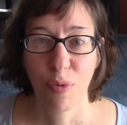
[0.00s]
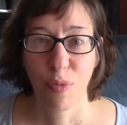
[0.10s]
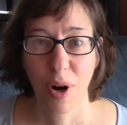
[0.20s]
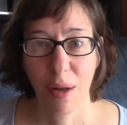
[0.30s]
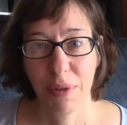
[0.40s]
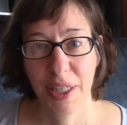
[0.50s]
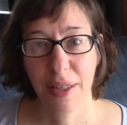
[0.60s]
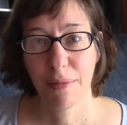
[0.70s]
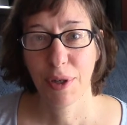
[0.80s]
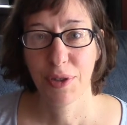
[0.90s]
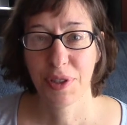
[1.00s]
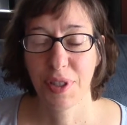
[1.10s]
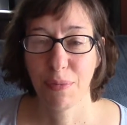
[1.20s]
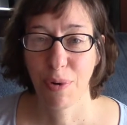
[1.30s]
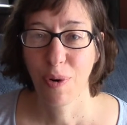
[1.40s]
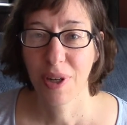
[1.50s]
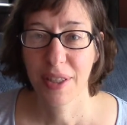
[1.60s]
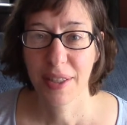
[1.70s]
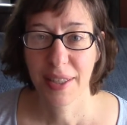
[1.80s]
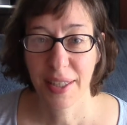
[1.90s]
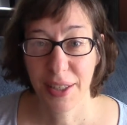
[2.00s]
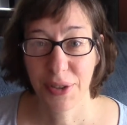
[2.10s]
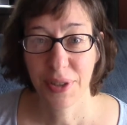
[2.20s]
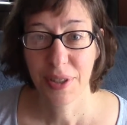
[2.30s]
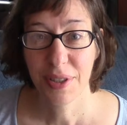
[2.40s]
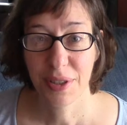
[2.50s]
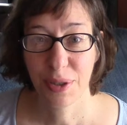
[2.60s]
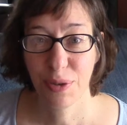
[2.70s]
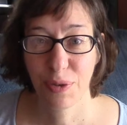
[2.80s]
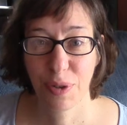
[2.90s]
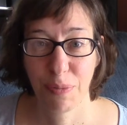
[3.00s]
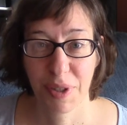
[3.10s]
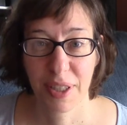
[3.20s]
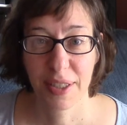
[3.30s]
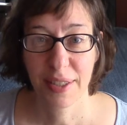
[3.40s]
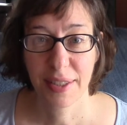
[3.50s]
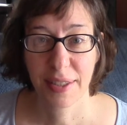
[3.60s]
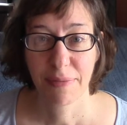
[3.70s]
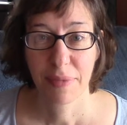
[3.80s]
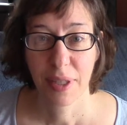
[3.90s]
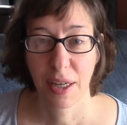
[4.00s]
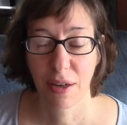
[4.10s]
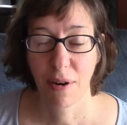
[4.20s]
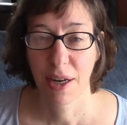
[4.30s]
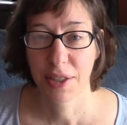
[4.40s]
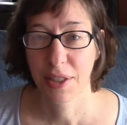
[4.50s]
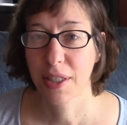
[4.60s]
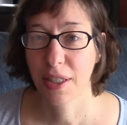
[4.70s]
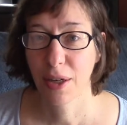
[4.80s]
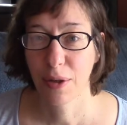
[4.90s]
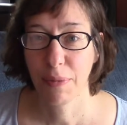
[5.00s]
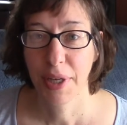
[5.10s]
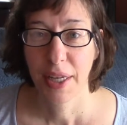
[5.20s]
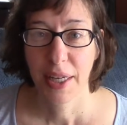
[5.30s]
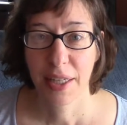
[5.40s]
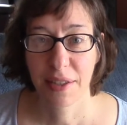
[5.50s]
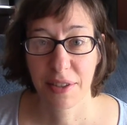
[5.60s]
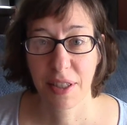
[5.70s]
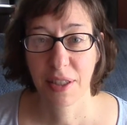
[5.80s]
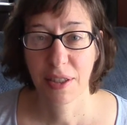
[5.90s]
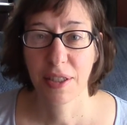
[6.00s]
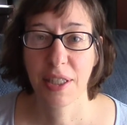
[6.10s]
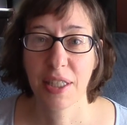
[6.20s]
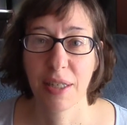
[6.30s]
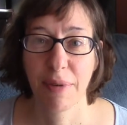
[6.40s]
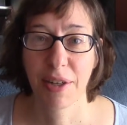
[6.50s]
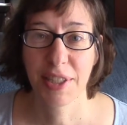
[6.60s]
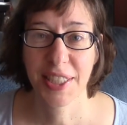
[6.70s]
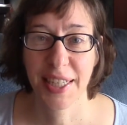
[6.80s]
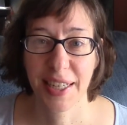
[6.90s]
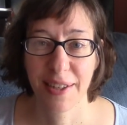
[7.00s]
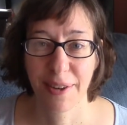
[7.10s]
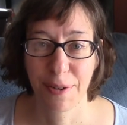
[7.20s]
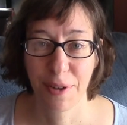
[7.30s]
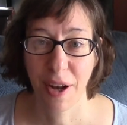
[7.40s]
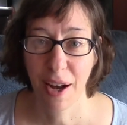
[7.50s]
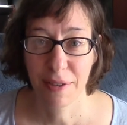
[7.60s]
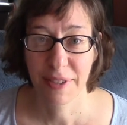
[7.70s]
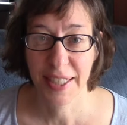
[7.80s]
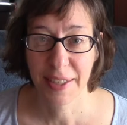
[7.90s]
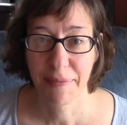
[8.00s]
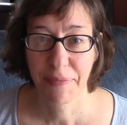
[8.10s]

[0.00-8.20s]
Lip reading: Probably the most important thing you can do for birds across the globe is to learn about shade-grown coffee.